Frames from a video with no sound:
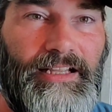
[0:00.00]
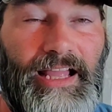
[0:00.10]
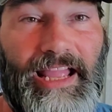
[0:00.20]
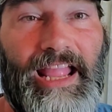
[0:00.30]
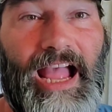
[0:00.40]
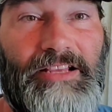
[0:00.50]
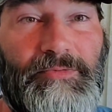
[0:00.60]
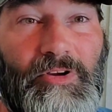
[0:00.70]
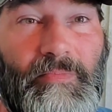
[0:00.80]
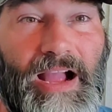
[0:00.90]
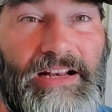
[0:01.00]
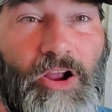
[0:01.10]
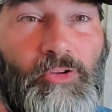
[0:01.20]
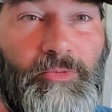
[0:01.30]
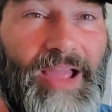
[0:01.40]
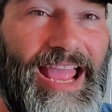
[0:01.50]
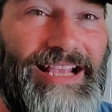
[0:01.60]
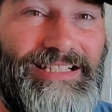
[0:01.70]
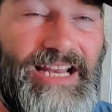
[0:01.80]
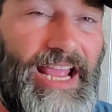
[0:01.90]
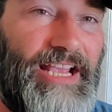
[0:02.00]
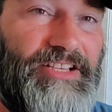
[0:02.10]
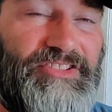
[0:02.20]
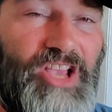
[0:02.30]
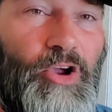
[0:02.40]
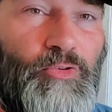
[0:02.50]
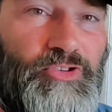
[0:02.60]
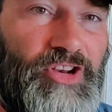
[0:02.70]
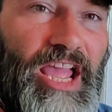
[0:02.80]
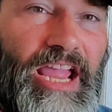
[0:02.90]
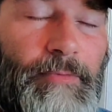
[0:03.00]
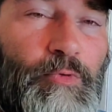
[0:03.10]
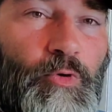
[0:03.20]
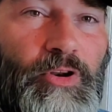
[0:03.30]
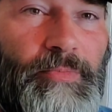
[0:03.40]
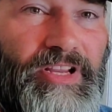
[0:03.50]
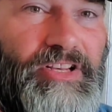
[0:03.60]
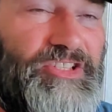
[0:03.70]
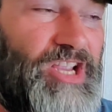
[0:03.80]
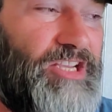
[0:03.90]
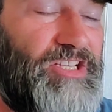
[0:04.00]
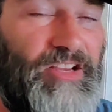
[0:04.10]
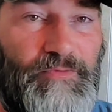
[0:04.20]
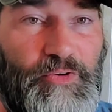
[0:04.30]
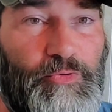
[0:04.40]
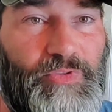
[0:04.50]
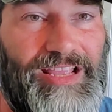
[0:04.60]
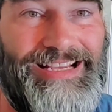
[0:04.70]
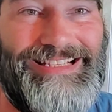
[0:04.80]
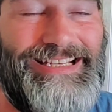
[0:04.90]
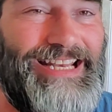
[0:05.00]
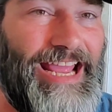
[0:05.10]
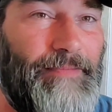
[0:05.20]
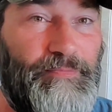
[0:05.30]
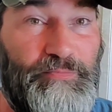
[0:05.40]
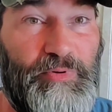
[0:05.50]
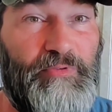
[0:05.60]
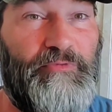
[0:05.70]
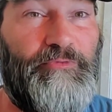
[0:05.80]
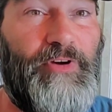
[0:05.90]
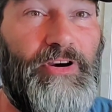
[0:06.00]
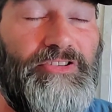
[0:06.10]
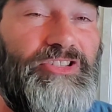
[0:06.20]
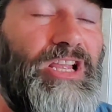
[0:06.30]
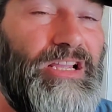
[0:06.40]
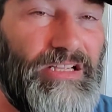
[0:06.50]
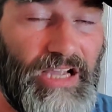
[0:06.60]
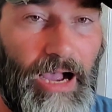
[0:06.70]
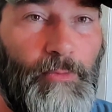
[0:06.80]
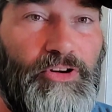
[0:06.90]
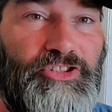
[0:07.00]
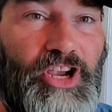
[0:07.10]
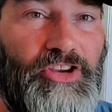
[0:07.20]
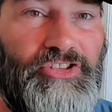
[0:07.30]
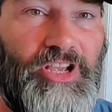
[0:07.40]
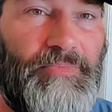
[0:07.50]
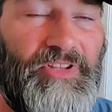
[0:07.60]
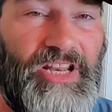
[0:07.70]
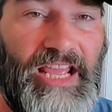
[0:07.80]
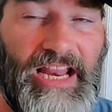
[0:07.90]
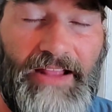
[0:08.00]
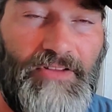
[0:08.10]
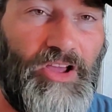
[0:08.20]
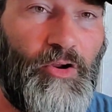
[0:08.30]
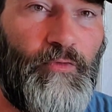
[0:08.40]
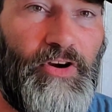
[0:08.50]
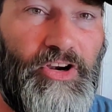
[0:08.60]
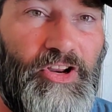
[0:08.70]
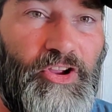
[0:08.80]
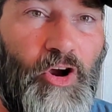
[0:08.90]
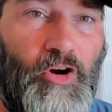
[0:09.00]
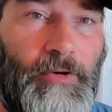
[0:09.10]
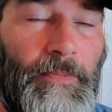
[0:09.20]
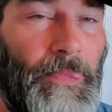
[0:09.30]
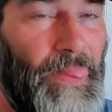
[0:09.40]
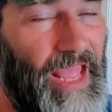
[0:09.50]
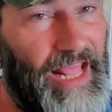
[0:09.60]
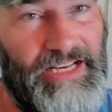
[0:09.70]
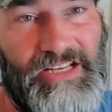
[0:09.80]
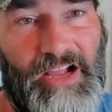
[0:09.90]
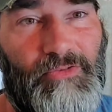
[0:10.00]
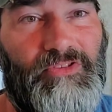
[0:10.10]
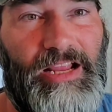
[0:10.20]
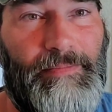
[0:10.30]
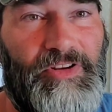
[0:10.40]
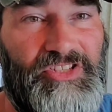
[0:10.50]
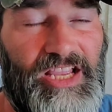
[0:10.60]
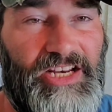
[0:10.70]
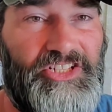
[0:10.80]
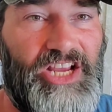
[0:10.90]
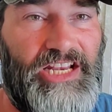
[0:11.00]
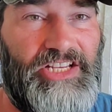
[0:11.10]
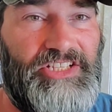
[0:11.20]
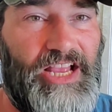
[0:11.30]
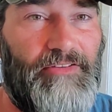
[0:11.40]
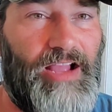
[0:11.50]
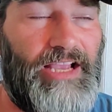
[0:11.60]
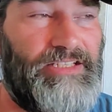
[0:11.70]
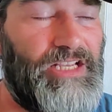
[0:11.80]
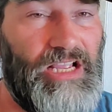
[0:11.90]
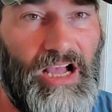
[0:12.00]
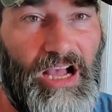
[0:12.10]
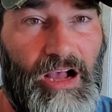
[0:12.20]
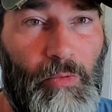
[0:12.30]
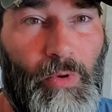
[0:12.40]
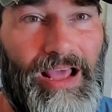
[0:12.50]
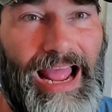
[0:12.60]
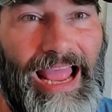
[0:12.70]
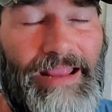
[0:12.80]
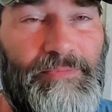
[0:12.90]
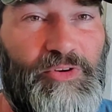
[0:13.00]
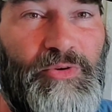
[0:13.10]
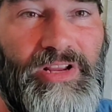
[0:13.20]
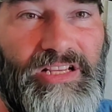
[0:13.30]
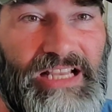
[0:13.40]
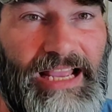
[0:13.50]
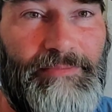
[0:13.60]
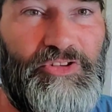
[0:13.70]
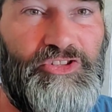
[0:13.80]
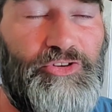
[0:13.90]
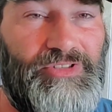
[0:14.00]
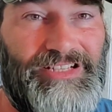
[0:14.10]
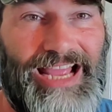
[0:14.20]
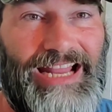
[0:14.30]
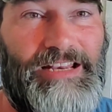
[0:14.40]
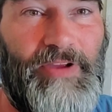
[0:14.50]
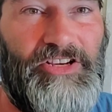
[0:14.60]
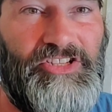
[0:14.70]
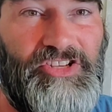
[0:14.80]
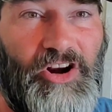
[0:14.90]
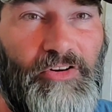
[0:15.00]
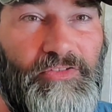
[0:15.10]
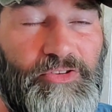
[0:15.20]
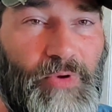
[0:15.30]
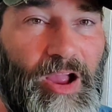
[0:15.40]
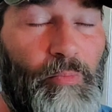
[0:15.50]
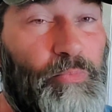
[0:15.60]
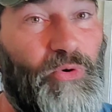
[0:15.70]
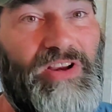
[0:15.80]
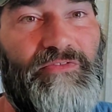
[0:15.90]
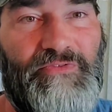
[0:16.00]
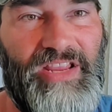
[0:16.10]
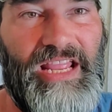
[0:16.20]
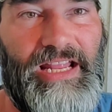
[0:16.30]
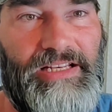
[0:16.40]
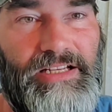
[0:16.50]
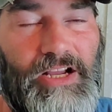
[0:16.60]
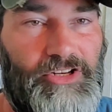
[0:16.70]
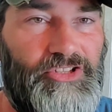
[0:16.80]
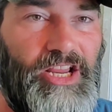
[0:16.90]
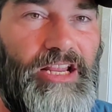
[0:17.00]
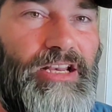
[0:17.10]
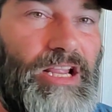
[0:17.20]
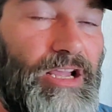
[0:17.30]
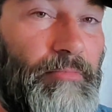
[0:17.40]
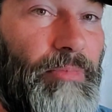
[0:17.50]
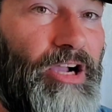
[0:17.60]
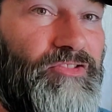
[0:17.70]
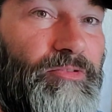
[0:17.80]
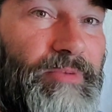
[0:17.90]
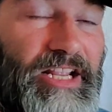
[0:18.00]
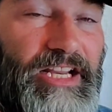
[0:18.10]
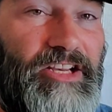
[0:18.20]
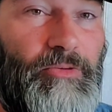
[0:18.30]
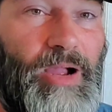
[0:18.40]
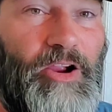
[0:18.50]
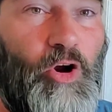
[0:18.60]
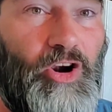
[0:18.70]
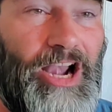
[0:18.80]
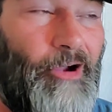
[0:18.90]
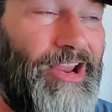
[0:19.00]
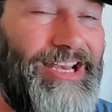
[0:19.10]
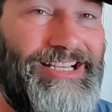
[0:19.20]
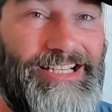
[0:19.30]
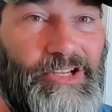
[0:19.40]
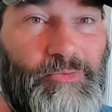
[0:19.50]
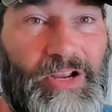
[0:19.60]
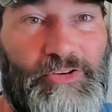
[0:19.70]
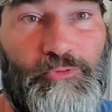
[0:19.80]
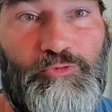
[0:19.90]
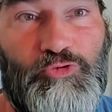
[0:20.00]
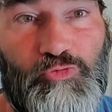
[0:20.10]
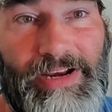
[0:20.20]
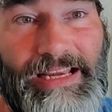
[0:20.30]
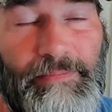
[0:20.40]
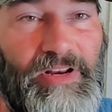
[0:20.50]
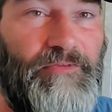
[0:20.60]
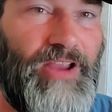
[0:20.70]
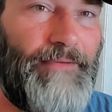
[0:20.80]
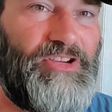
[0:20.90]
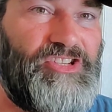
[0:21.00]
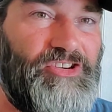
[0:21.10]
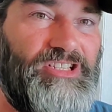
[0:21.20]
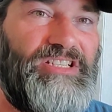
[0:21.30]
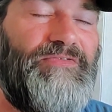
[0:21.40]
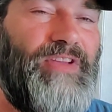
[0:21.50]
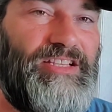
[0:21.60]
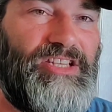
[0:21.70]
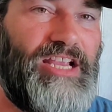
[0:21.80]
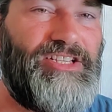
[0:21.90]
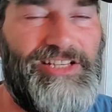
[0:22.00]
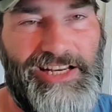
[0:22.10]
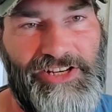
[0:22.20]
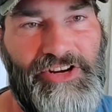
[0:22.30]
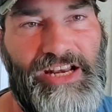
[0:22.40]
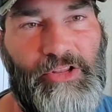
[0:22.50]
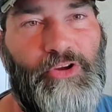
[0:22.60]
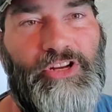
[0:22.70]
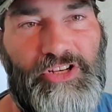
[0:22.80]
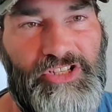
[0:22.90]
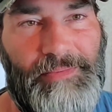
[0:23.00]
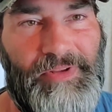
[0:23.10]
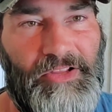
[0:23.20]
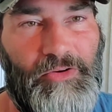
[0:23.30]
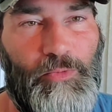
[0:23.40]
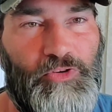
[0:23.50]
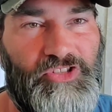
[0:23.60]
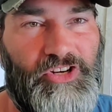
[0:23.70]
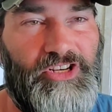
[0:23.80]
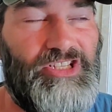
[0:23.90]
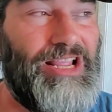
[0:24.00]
Hey guys, welcome back to Ultimate S&S. So today we're going to be discussing a few things in depth. But first, I want to show you something that I've done over here in the garden, and it's not going to take but a second to check this out, guys. What I am doing is I am just using Diatomaceous Earth to help prevent, understand, bugs from getting into my garden. Now, it is a good way to treat, but if you have a serious infestation, then you need to look into something a little more serious.